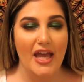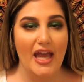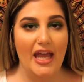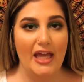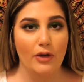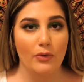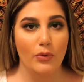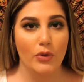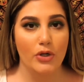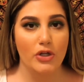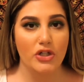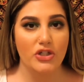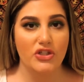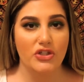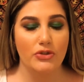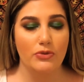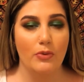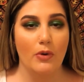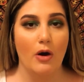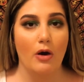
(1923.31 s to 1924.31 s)
in order
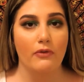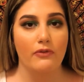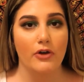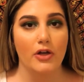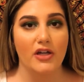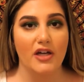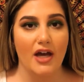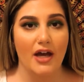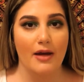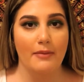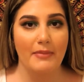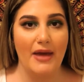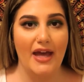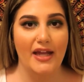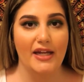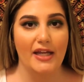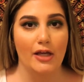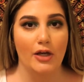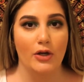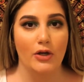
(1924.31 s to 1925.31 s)
to overcome
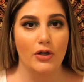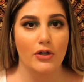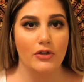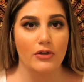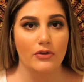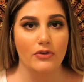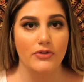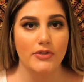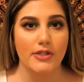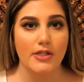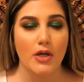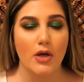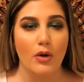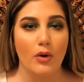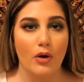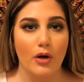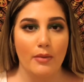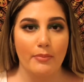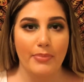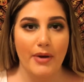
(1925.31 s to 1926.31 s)
any hurdles
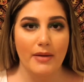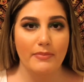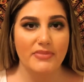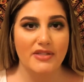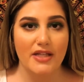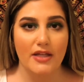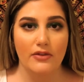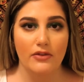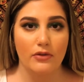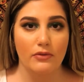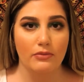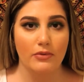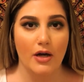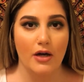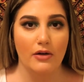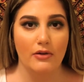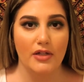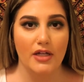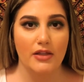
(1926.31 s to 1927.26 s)
or bumps in the road.